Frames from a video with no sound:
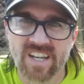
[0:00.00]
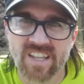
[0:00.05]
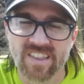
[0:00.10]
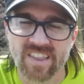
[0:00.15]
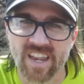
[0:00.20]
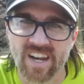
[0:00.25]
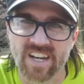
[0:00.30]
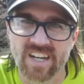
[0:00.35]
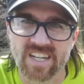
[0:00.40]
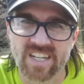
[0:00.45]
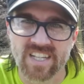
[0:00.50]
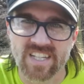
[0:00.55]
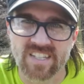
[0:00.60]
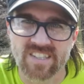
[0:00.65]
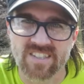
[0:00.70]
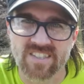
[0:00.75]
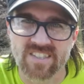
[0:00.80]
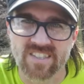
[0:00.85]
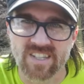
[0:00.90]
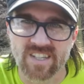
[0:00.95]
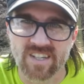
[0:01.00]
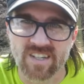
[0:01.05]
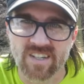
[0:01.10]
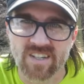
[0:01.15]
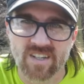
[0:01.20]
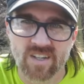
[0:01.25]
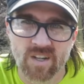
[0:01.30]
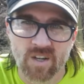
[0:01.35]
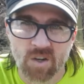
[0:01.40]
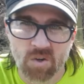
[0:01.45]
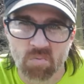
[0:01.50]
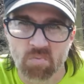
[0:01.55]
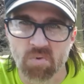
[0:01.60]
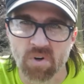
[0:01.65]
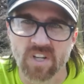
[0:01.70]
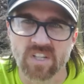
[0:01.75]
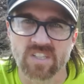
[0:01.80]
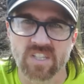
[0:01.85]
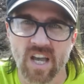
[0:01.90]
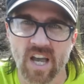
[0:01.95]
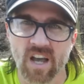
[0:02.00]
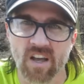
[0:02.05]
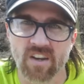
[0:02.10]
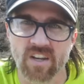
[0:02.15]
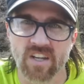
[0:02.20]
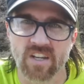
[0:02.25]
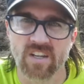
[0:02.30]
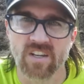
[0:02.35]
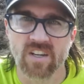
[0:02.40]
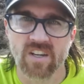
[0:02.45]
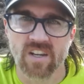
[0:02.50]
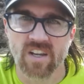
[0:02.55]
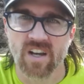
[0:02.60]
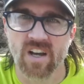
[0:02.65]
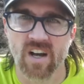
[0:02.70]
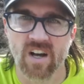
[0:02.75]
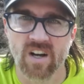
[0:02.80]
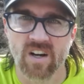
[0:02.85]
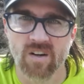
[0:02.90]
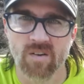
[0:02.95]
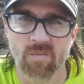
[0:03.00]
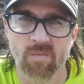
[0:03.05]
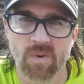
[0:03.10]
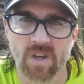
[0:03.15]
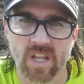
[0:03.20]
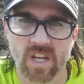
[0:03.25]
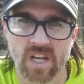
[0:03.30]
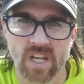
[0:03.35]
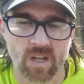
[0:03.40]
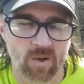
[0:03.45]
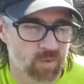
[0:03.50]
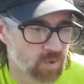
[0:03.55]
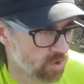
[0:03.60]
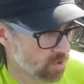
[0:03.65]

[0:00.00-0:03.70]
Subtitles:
that it needs to break down, and it